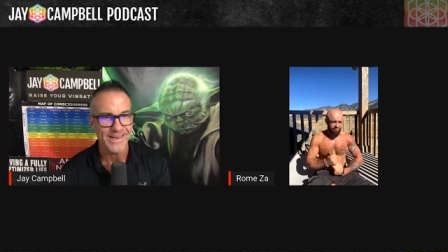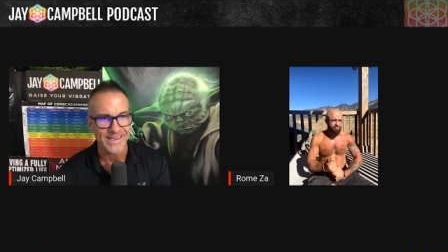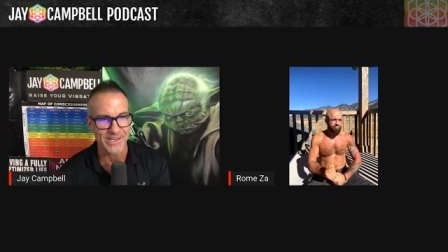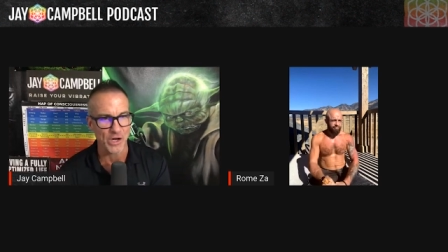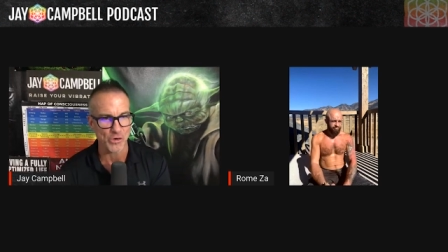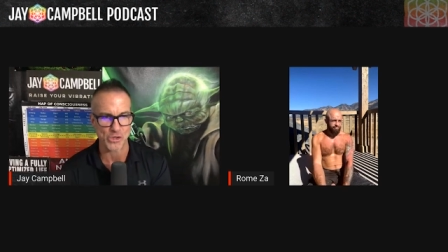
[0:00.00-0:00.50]

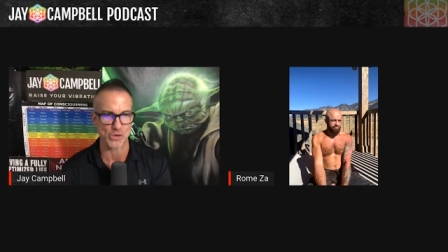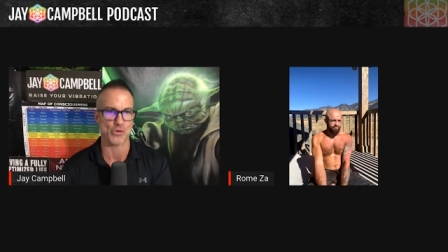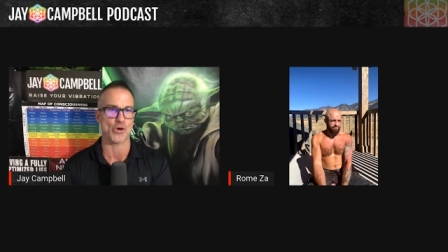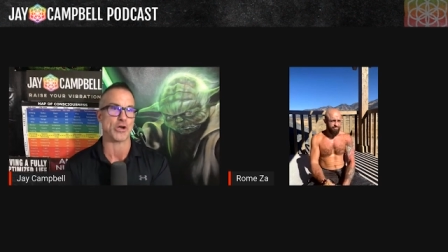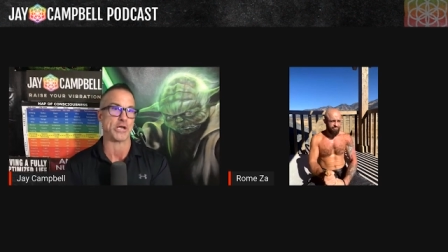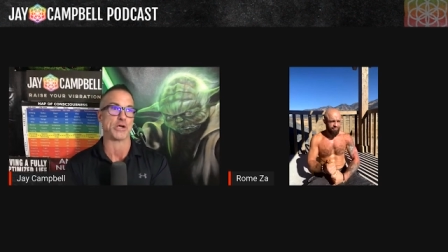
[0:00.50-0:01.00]
You know,
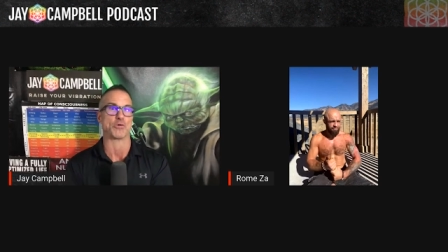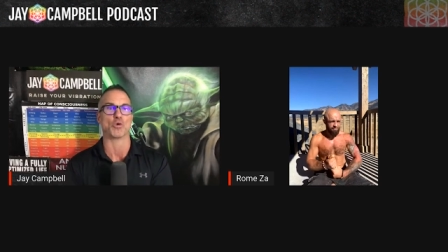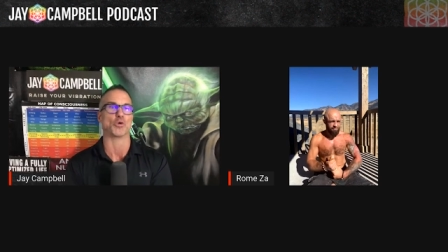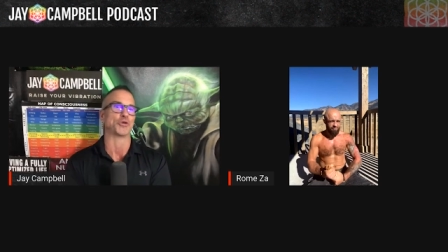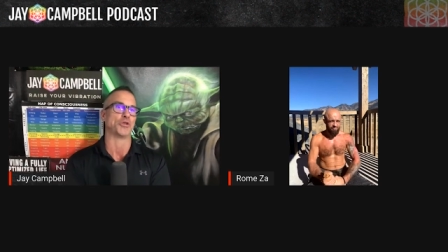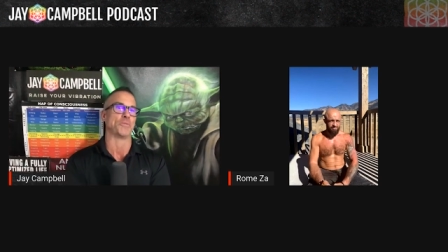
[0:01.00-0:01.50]
you're
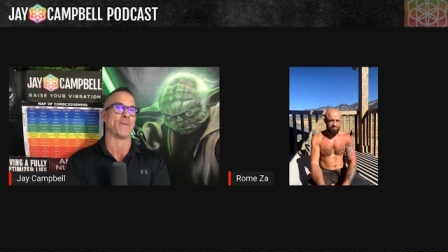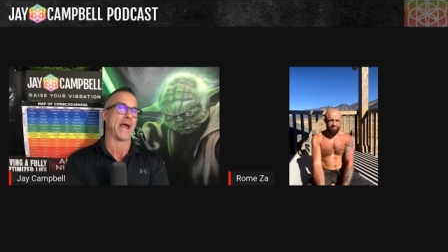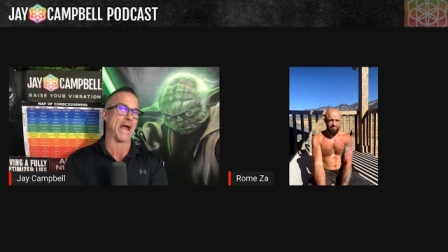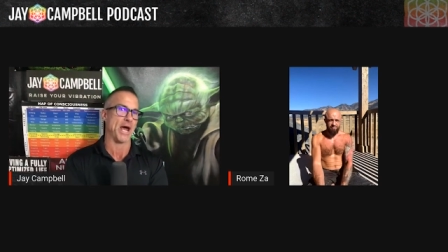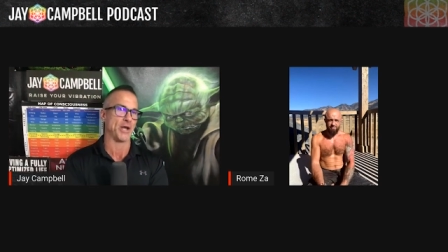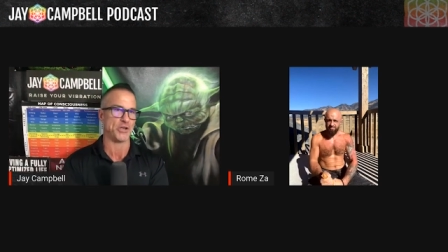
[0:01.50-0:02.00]
equal to the
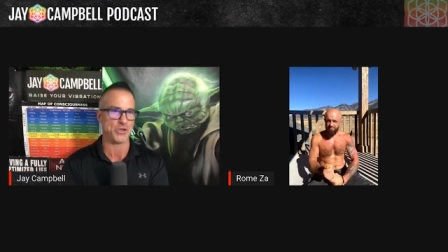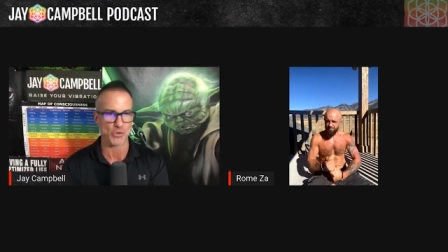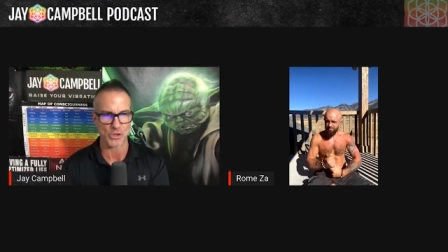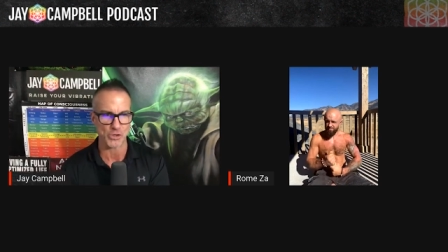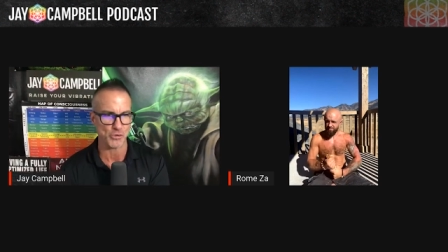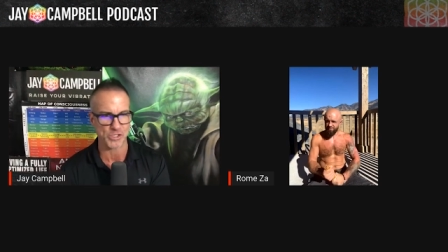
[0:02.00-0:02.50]
man and you
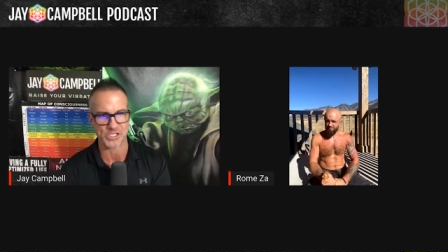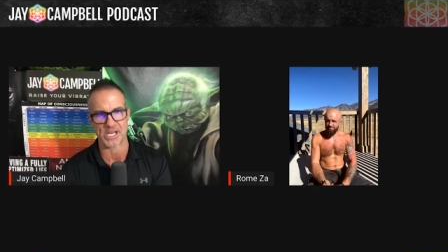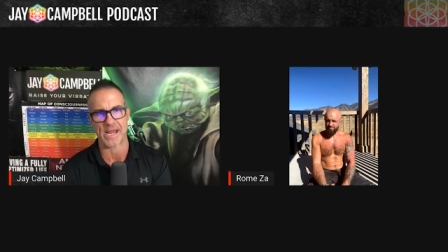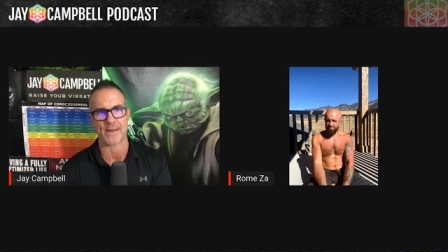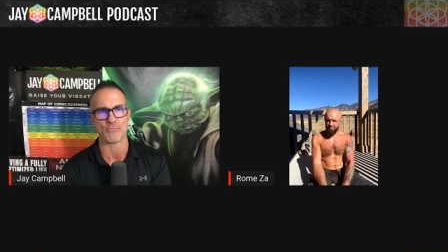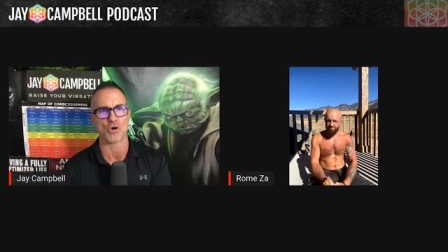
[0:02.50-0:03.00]
can do the
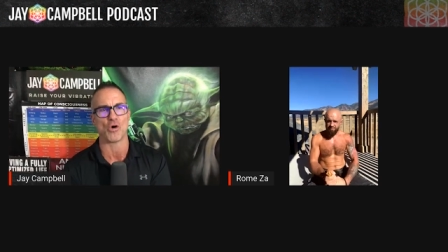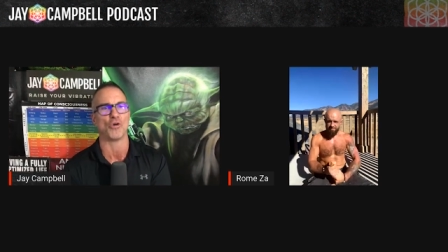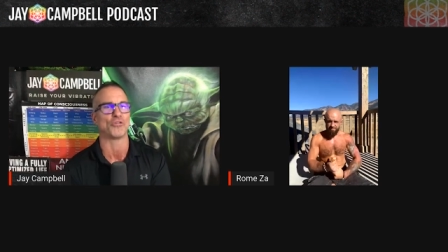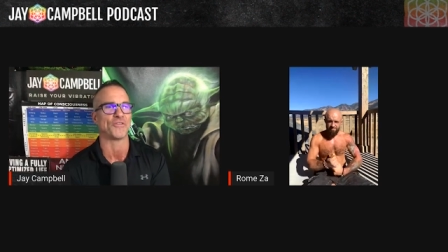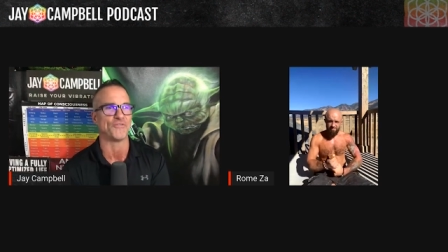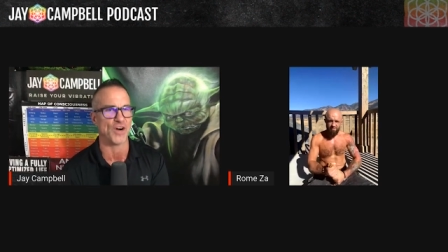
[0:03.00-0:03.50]
same
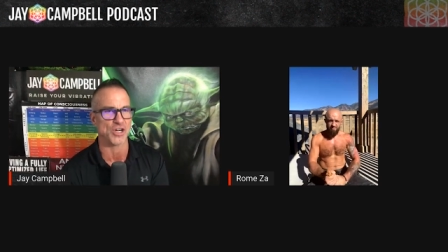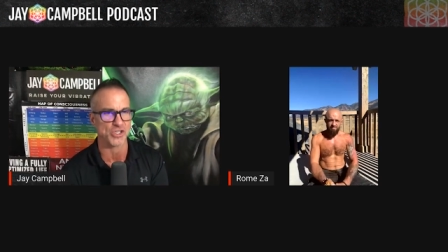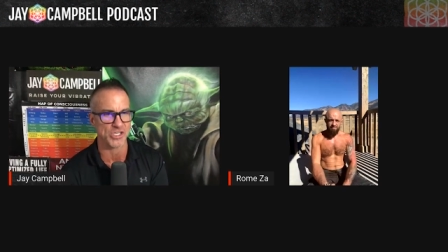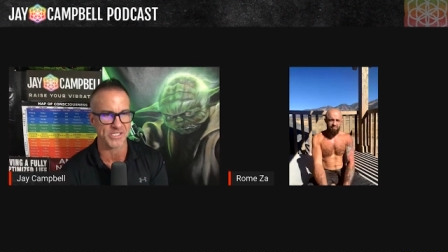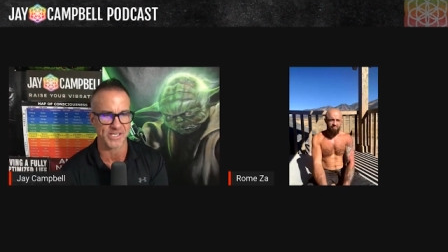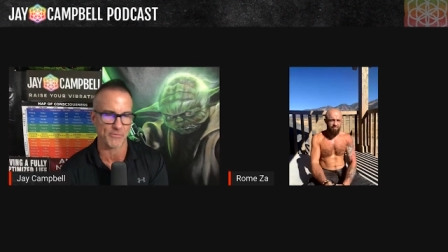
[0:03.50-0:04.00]
roles and functions.